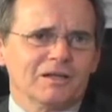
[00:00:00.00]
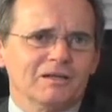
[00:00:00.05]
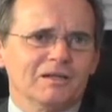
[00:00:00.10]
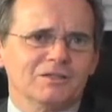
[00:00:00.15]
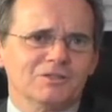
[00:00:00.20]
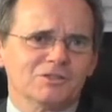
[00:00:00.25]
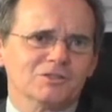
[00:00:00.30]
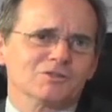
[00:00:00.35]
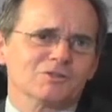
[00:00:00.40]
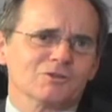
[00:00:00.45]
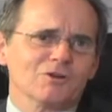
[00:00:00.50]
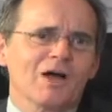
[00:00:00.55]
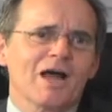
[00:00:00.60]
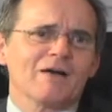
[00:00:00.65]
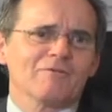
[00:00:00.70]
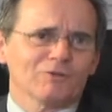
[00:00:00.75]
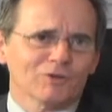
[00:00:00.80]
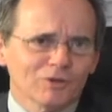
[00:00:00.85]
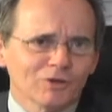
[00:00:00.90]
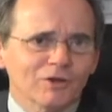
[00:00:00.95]
Let's just go
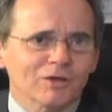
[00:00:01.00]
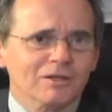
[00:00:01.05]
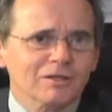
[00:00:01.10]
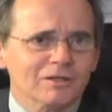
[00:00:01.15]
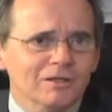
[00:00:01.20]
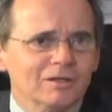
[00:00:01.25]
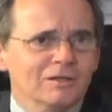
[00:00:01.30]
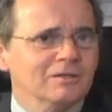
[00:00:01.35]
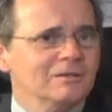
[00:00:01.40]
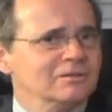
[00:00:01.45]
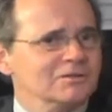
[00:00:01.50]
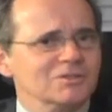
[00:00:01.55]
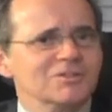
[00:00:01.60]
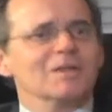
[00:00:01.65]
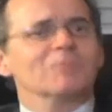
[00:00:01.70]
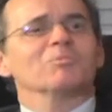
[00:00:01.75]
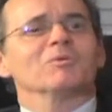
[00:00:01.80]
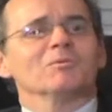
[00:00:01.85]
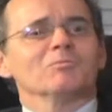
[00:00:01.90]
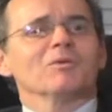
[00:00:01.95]
have a look.
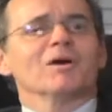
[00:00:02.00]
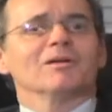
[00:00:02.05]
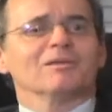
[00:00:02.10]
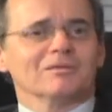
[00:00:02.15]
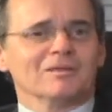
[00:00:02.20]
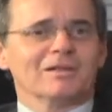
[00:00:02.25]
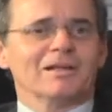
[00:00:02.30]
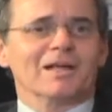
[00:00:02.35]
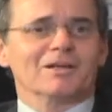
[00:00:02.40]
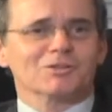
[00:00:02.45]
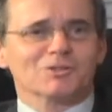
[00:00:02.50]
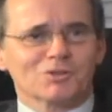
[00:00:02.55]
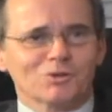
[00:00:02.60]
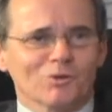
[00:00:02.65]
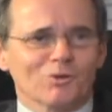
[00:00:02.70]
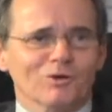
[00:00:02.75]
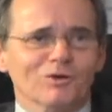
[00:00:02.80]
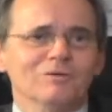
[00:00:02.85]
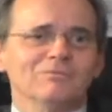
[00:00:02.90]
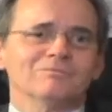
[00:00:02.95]
Step in the next
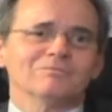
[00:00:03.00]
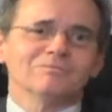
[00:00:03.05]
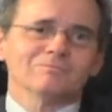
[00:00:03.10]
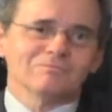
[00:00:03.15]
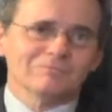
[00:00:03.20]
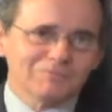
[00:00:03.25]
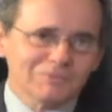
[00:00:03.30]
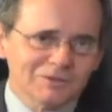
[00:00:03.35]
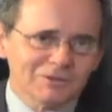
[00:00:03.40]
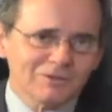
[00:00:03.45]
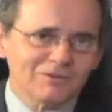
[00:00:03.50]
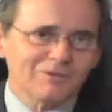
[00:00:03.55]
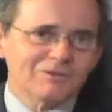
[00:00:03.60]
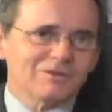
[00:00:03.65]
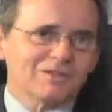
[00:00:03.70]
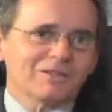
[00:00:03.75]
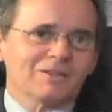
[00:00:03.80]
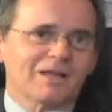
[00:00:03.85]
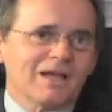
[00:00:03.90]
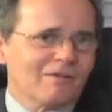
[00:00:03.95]
door, you know, and
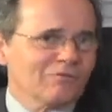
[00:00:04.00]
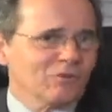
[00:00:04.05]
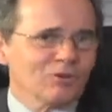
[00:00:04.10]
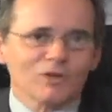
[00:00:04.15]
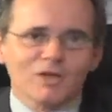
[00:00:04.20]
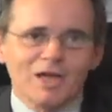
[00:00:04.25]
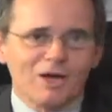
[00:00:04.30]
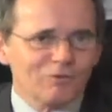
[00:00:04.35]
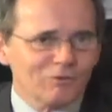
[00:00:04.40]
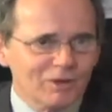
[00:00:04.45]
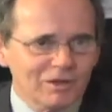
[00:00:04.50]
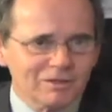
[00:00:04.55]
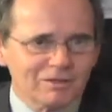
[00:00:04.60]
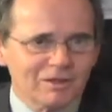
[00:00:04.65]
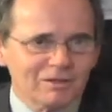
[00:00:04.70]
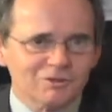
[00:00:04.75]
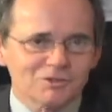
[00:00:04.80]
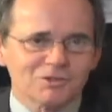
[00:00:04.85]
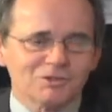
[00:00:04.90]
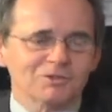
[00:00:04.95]
they can have a look at it right
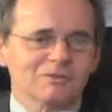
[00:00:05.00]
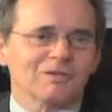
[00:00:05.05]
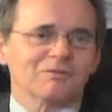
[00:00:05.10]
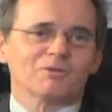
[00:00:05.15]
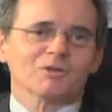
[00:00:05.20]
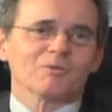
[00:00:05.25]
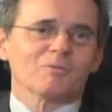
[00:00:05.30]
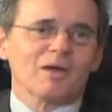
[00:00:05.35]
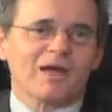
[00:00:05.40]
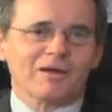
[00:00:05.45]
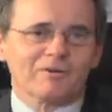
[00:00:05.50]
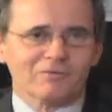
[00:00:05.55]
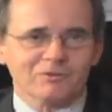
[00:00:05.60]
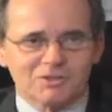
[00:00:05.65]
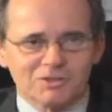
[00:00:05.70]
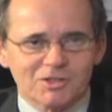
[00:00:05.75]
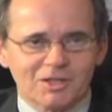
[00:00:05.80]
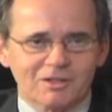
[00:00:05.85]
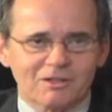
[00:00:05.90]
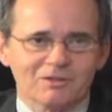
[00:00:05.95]
there. So you don't have to go back for
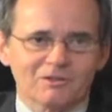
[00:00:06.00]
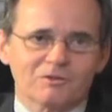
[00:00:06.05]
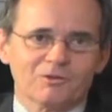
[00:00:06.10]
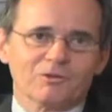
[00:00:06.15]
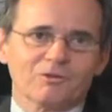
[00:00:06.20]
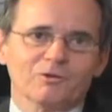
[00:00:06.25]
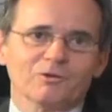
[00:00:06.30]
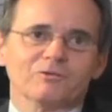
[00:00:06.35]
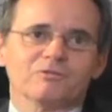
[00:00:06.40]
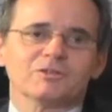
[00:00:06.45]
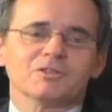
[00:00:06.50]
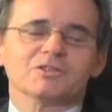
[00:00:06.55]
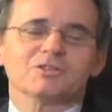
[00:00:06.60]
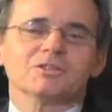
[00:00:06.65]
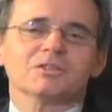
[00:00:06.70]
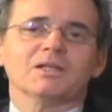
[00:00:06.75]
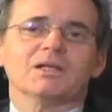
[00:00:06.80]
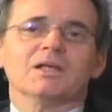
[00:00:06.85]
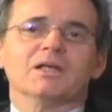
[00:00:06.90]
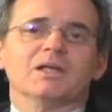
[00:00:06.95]
a second or a third
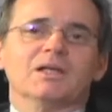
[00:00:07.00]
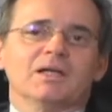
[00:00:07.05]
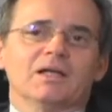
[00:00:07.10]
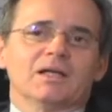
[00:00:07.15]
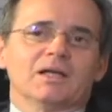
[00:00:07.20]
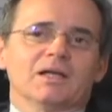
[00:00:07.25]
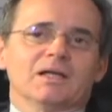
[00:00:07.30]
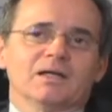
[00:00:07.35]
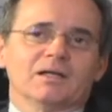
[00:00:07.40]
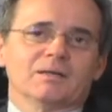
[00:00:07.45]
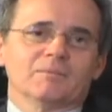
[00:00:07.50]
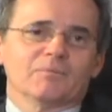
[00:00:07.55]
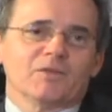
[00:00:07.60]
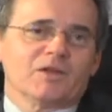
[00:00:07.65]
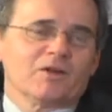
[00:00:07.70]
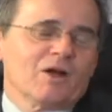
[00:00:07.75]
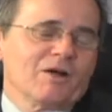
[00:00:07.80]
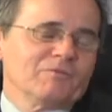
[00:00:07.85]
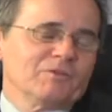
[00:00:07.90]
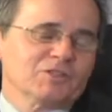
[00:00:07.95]
visit.
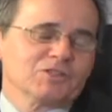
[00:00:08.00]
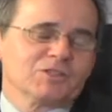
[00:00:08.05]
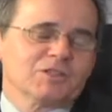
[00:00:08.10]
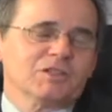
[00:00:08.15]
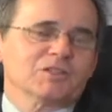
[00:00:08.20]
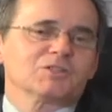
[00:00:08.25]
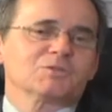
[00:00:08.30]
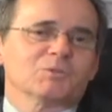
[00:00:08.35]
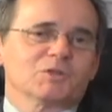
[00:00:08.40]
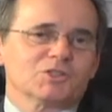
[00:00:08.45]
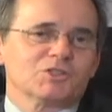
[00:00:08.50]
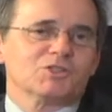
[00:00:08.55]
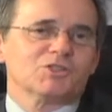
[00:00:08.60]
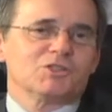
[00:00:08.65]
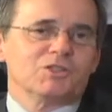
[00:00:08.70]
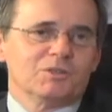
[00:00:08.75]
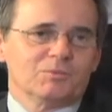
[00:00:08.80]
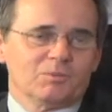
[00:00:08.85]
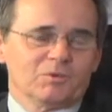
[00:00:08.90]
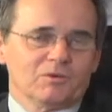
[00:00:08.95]
And obviously, it's much
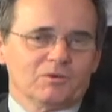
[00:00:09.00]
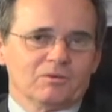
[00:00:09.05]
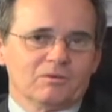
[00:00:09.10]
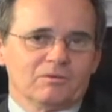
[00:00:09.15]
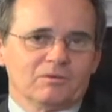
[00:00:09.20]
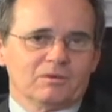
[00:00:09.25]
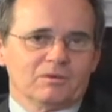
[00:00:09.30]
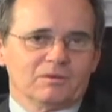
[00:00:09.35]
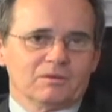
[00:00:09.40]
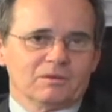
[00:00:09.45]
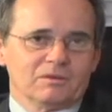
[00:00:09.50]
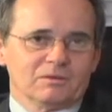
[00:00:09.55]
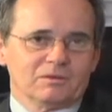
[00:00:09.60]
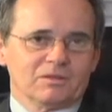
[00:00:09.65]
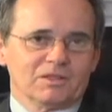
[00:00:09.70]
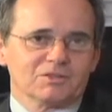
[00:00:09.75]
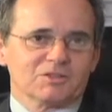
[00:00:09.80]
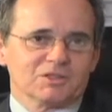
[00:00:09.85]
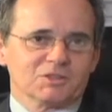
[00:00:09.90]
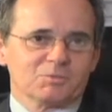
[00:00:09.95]
cheaper,
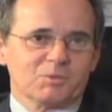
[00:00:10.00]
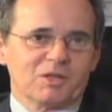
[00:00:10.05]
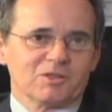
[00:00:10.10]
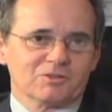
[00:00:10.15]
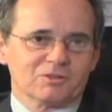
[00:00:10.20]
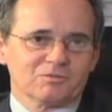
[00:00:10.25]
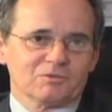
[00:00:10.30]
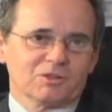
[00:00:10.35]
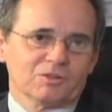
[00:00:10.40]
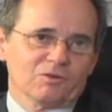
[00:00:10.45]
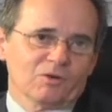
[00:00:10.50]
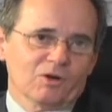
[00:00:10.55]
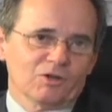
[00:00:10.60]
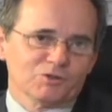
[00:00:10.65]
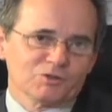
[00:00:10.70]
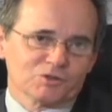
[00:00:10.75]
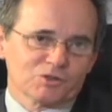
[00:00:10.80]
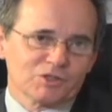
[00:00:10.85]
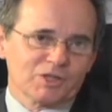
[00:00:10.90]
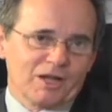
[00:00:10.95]
less expensive to do
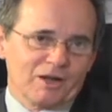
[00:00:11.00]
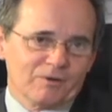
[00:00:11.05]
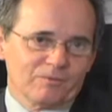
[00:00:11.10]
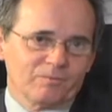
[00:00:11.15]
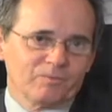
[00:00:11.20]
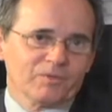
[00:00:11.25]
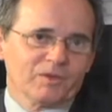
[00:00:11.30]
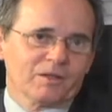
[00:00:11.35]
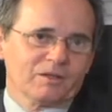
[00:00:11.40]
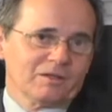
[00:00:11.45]
ultrasound.